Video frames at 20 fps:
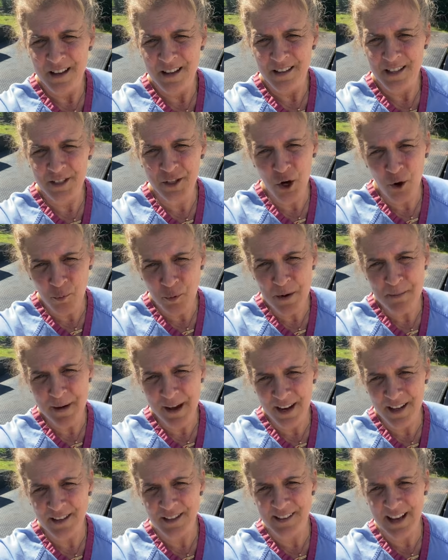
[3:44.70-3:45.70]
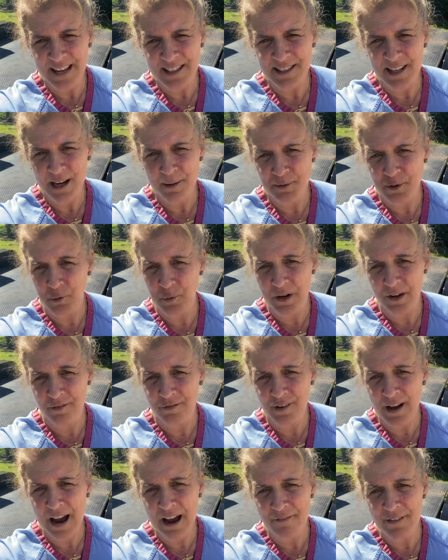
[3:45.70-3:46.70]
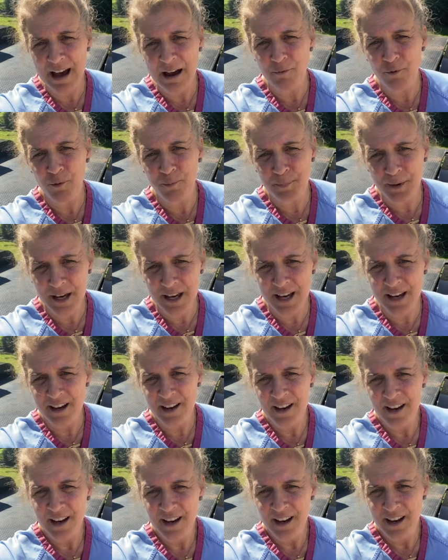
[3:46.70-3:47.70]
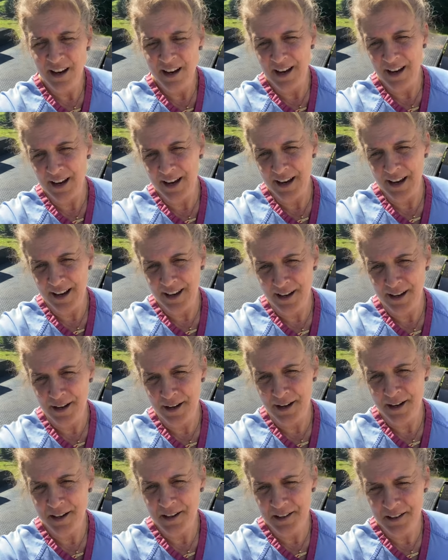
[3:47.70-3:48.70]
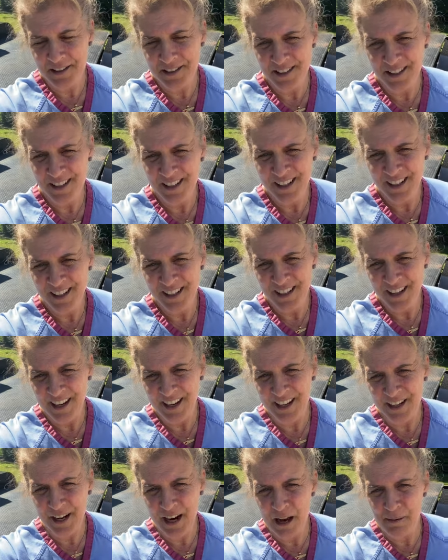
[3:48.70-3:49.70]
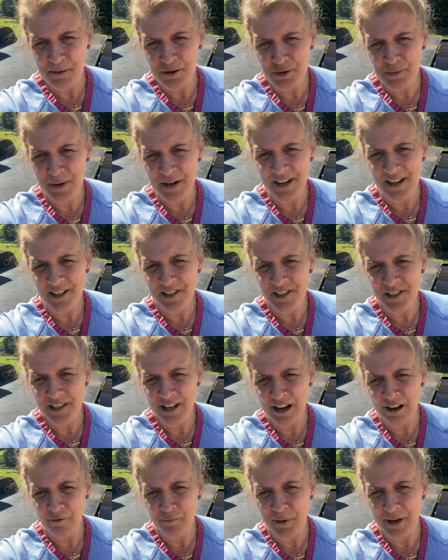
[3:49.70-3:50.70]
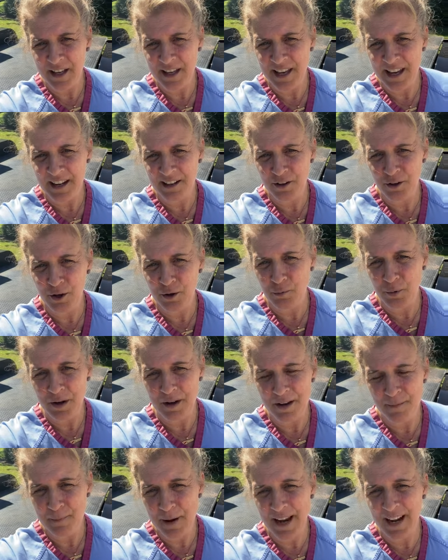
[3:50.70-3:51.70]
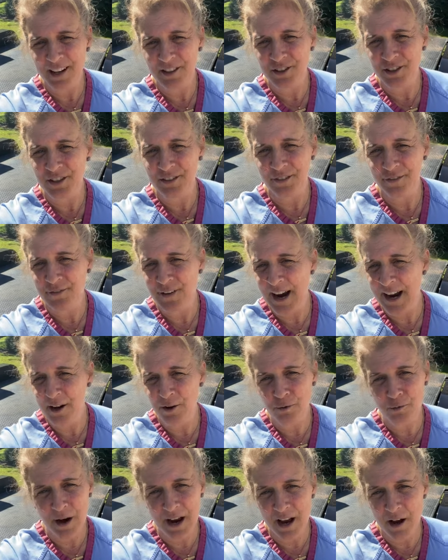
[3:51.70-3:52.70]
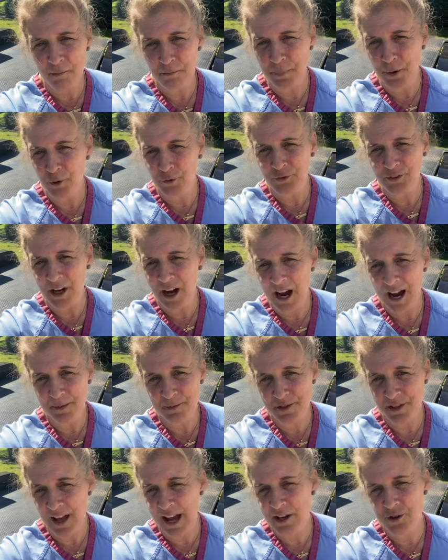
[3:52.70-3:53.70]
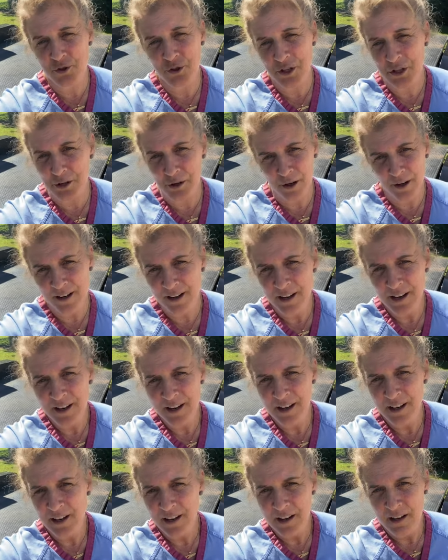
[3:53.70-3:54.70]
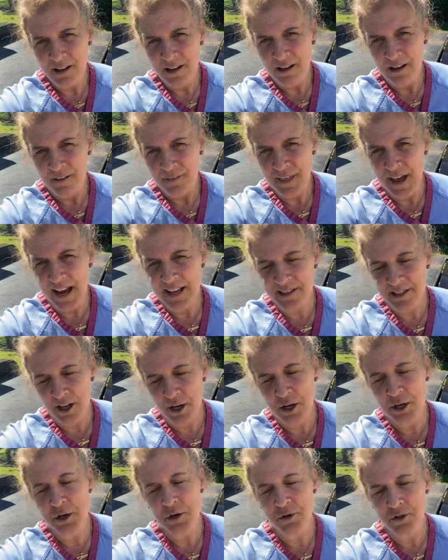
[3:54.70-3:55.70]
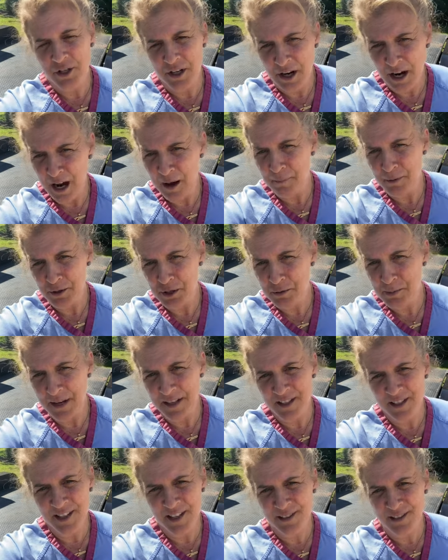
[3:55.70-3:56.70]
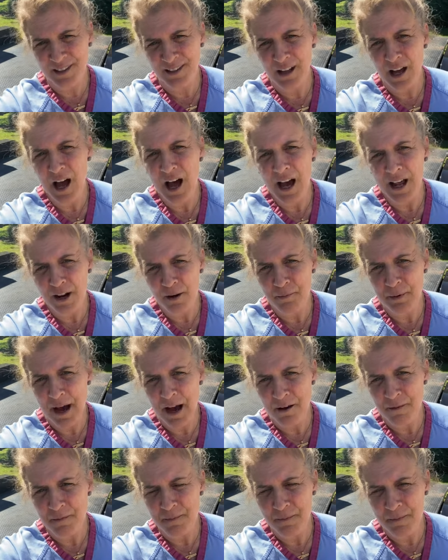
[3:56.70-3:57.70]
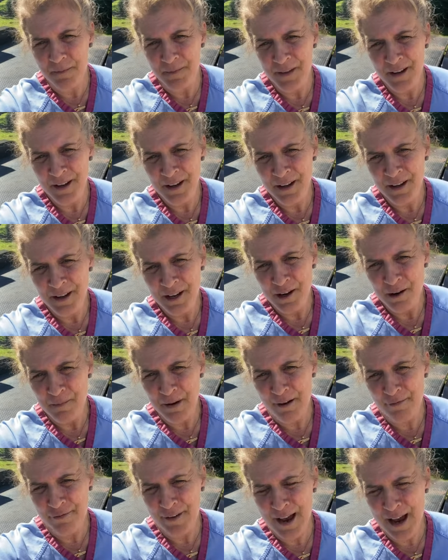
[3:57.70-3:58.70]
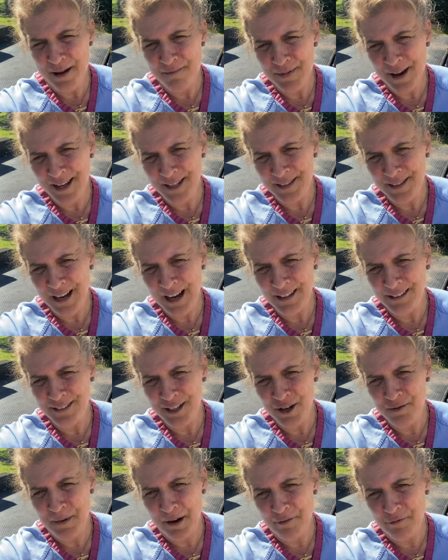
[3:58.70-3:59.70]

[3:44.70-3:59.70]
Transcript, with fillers: let's hope we make it to that top 25. That will be a... Uh, an accomplishment in itself. But again, look, we made it to the final round both times last year. That's a huge accomplishment. It says a lot about my fan base out there, my